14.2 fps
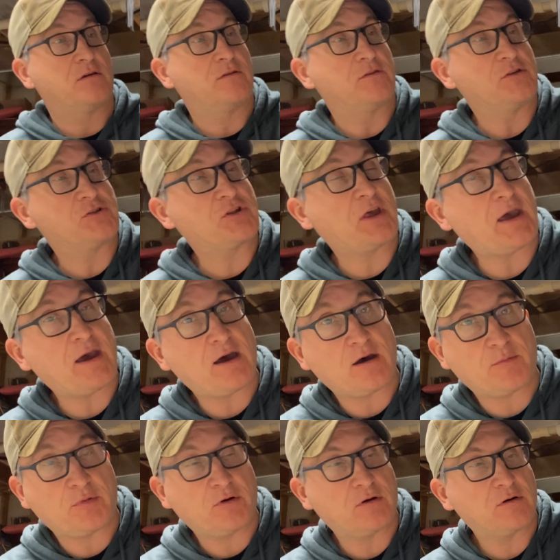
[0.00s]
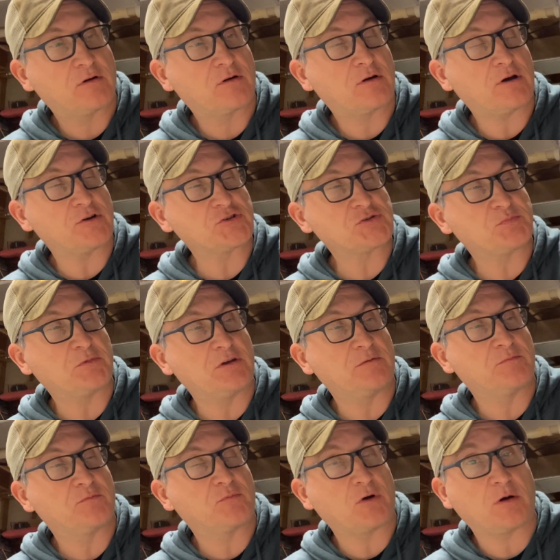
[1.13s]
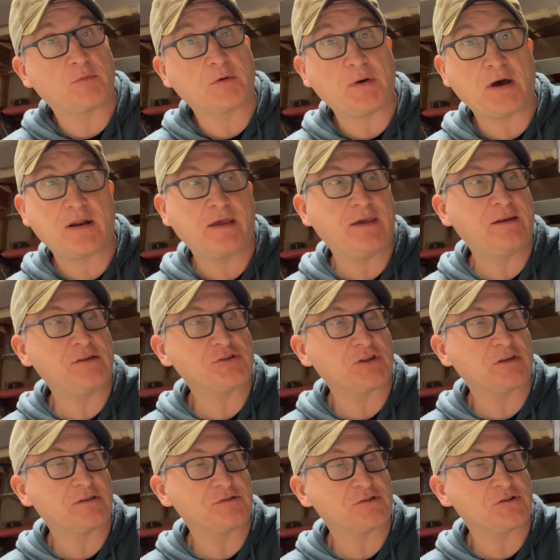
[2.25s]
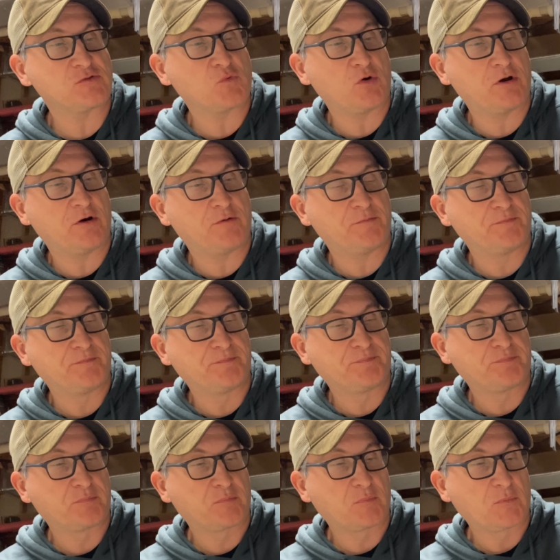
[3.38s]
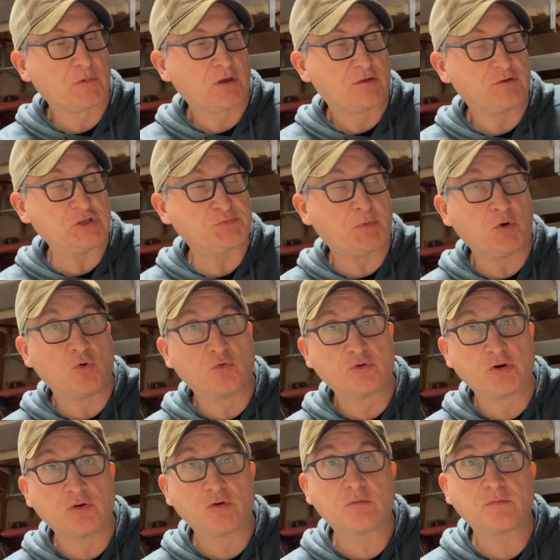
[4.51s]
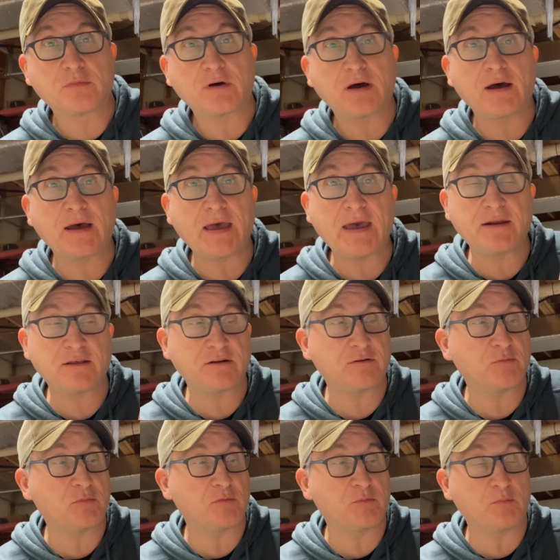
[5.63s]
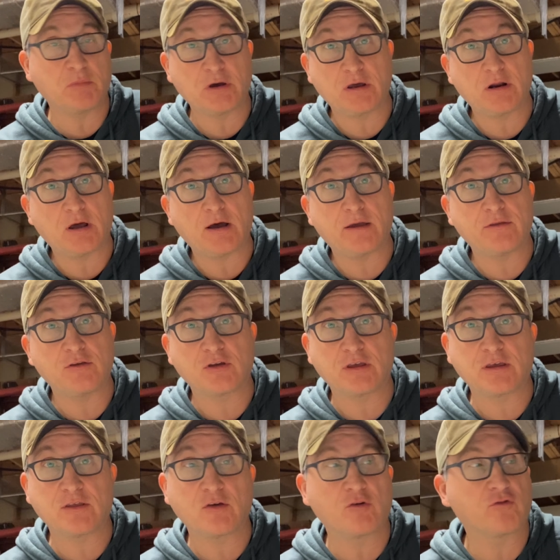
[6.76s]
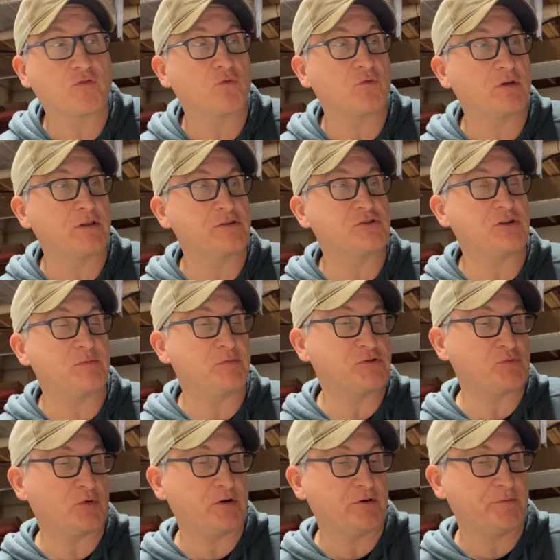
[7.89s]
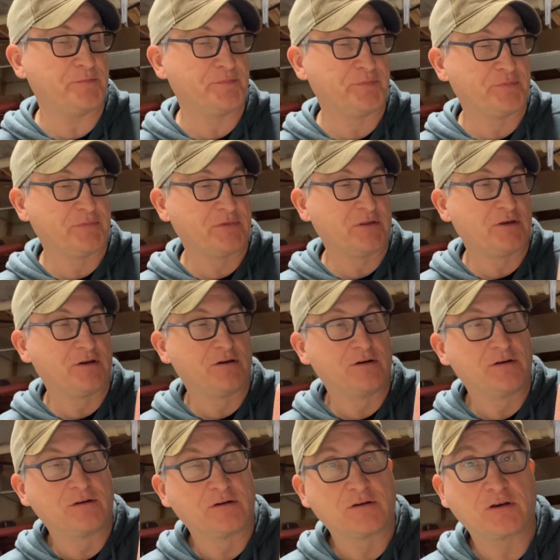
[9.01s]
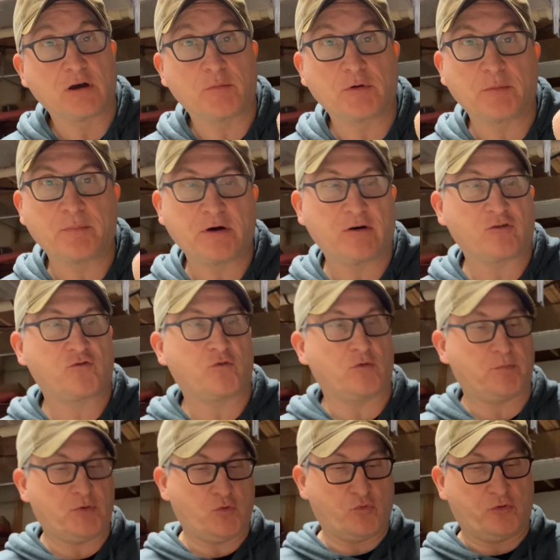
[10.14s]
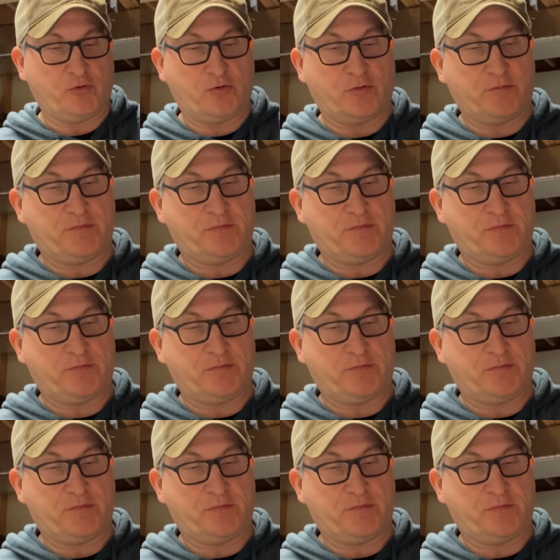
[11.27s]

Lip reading: This cap cost me probably about 80 cents as well. This pool noodle, I had it, but you can get those for really cheap as well. A couple of bucks for a pool noodle.